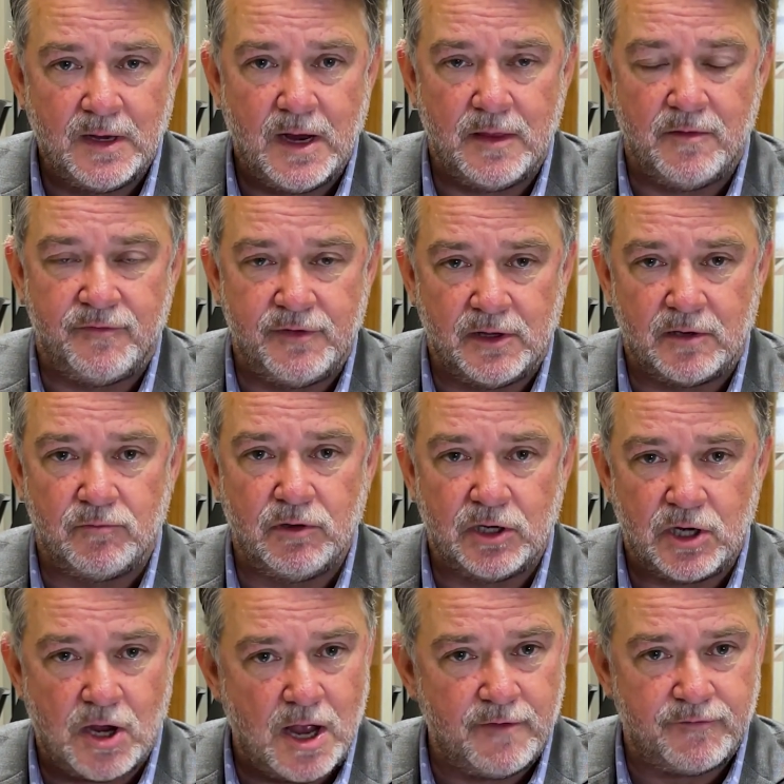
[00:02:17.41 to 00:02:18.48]
and they're feeling really
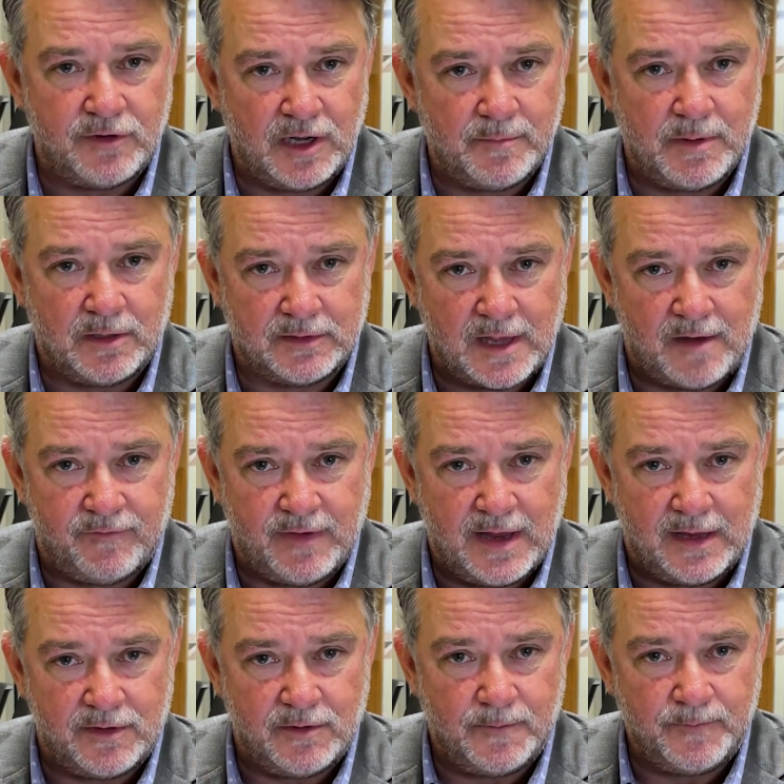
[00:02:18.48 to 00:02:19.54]
confident about that
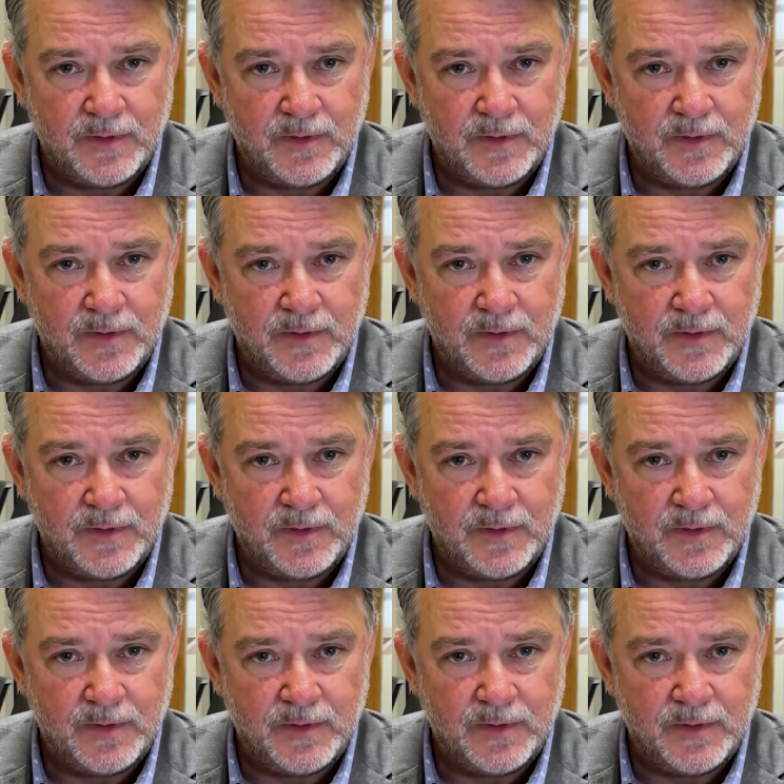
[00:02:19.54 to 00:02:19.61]
value.